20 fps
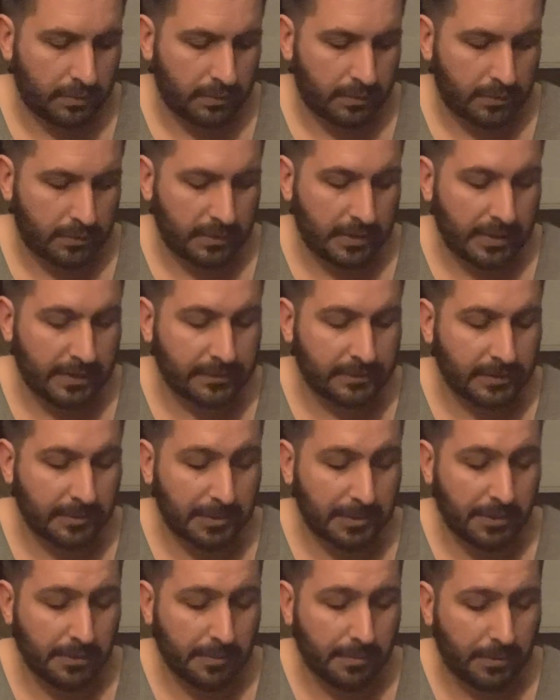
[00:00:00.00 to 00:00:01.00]
then it's going to be
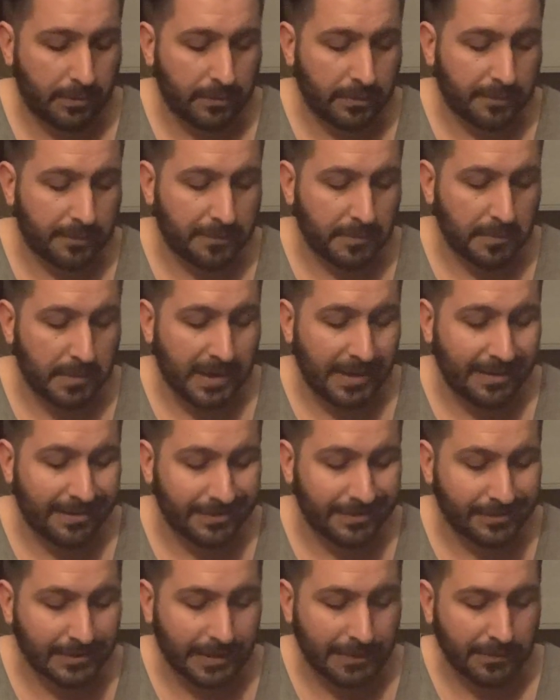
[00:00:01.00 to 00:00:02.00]
another pull off from 8 to
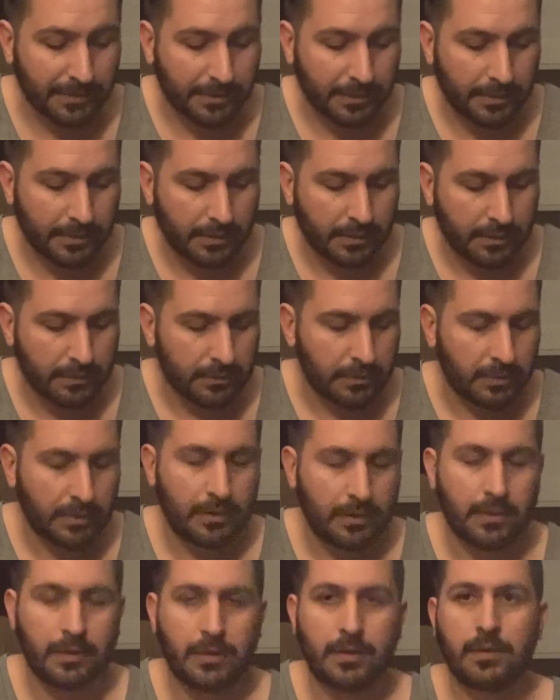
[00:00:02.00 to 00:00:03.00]
7
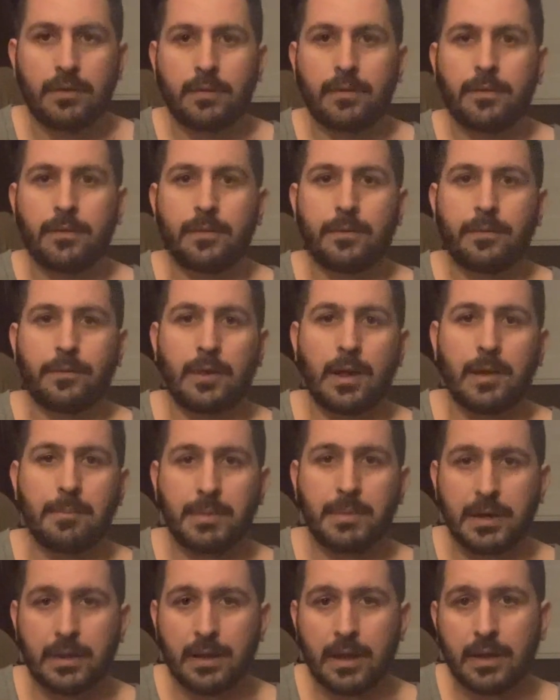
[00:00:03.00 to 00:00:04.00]
for that
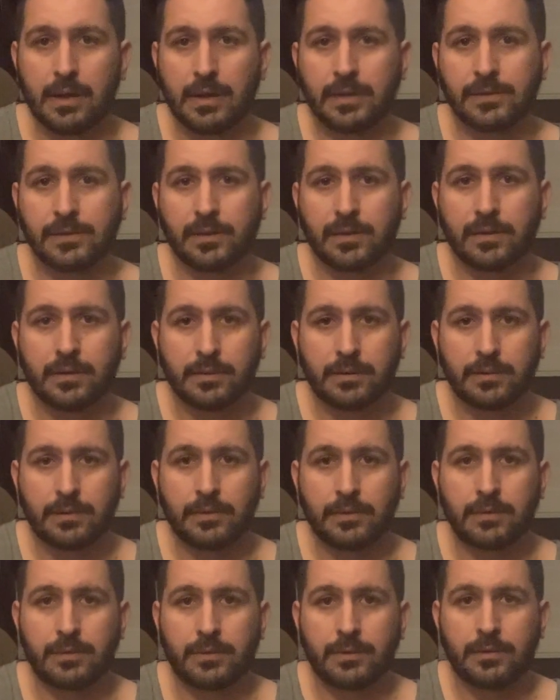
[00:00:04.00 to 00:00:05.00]
B that ends on. A
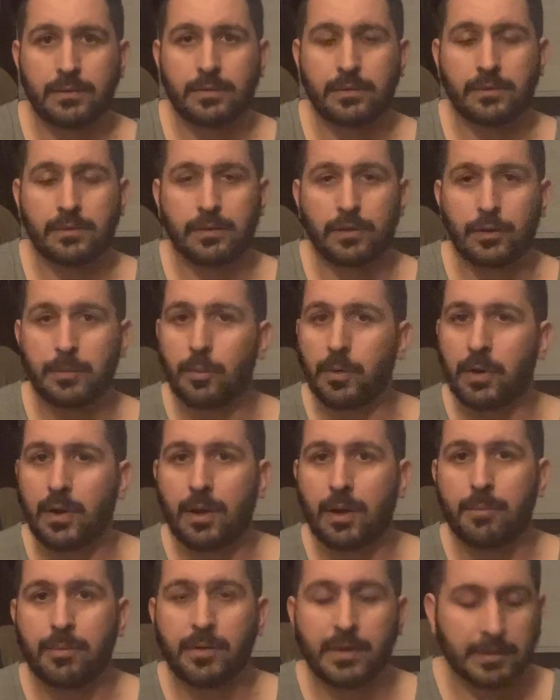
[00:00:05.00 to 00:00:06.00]
little more
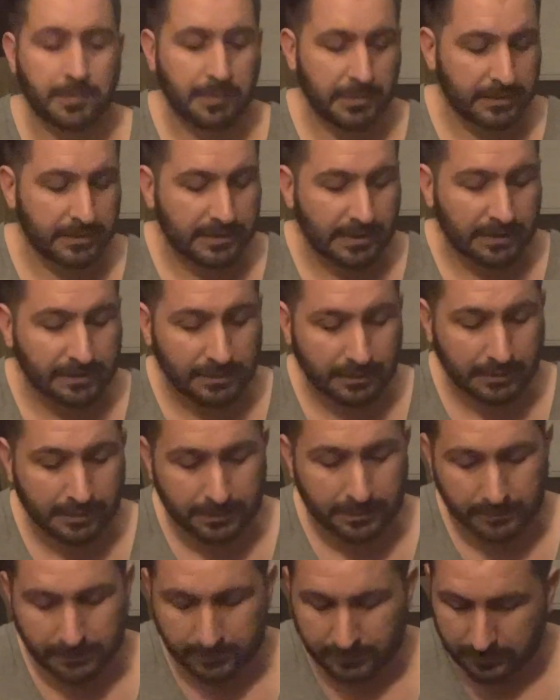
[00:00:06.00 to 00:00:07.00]
complex, but it sounds like
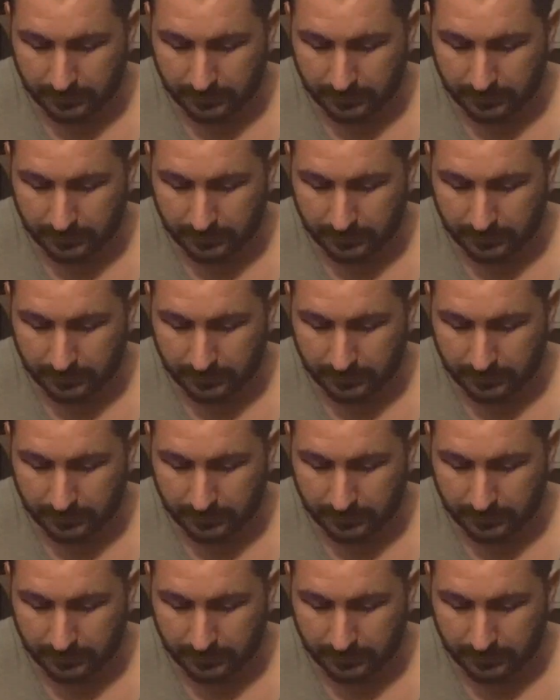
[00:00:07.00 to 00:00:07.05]
this.